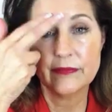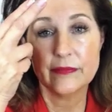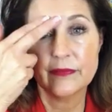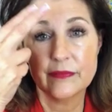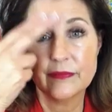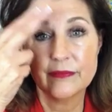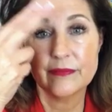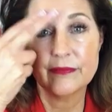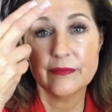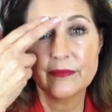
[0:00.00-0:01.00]

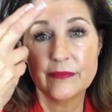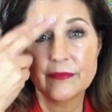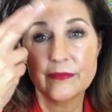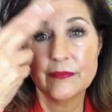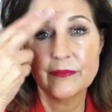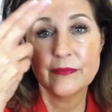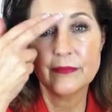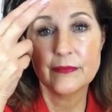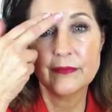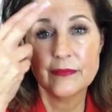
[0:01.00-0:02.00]

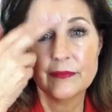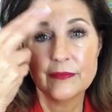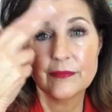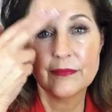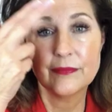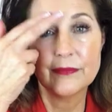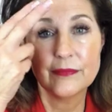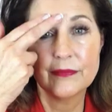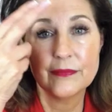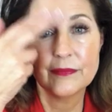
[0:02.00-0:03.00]

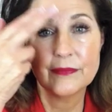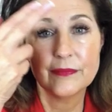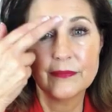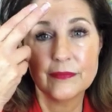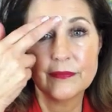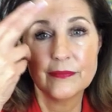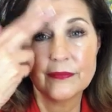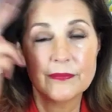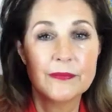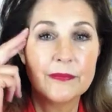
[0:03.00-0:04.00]

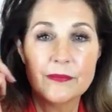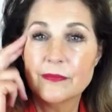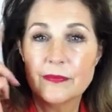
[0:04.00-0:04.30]
Nobody speaks.